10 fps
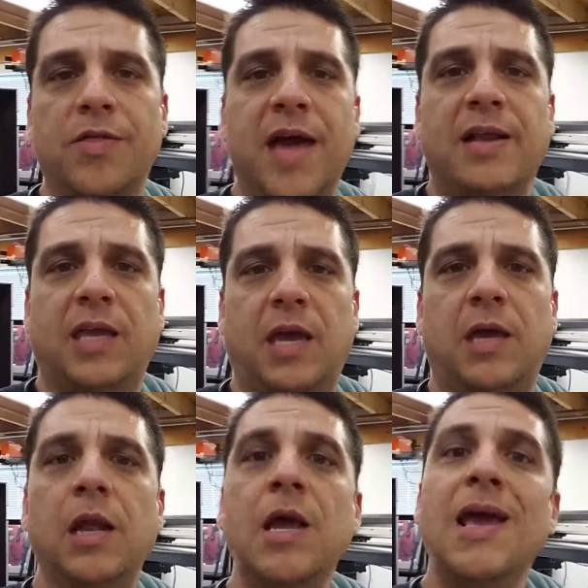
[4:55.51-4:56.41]
that
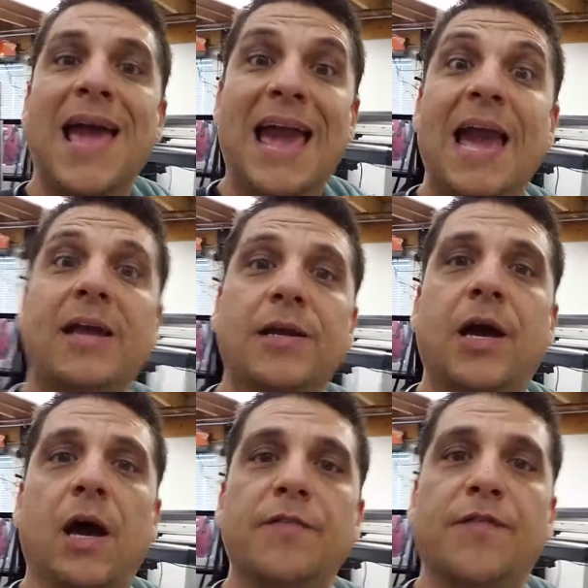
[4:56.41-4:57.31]
can hand
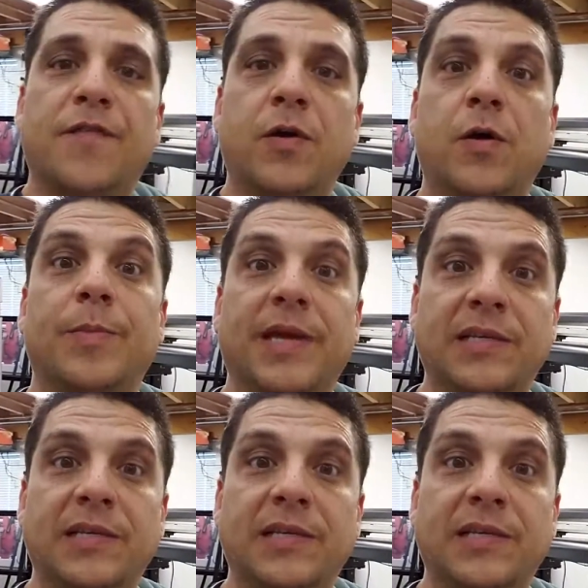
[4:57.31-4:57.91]
cut film,